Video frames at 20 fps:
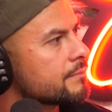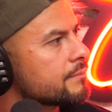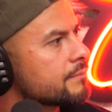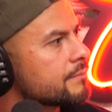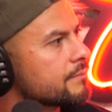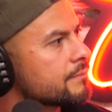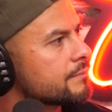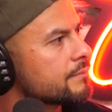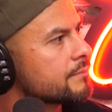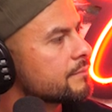
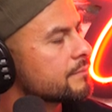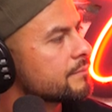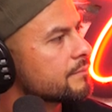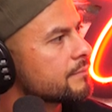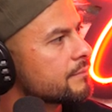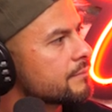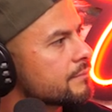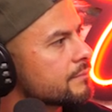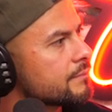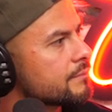
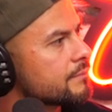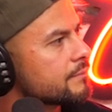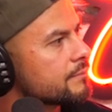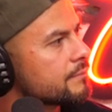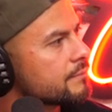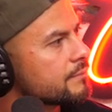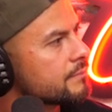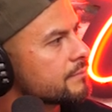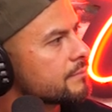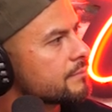
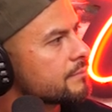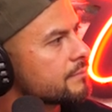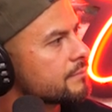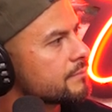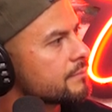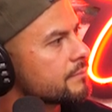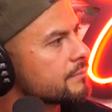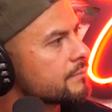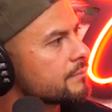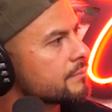
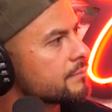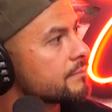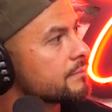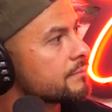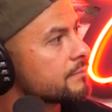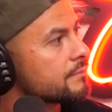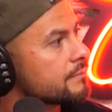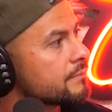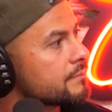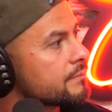
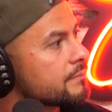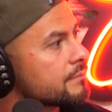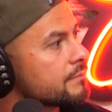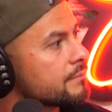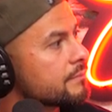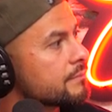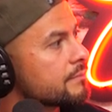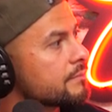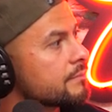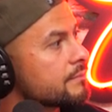
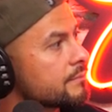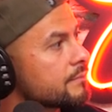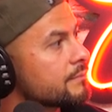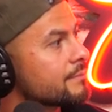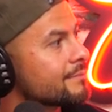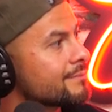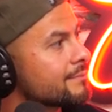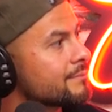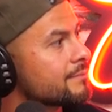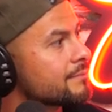
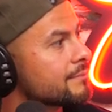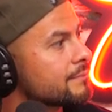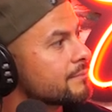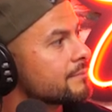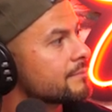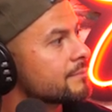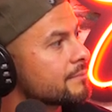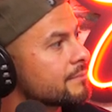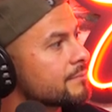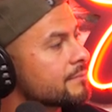
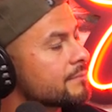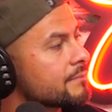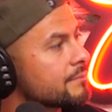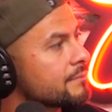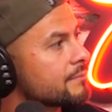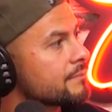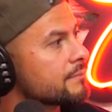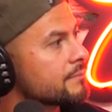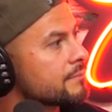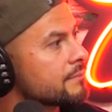
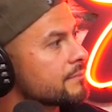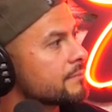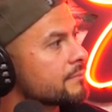[no speech]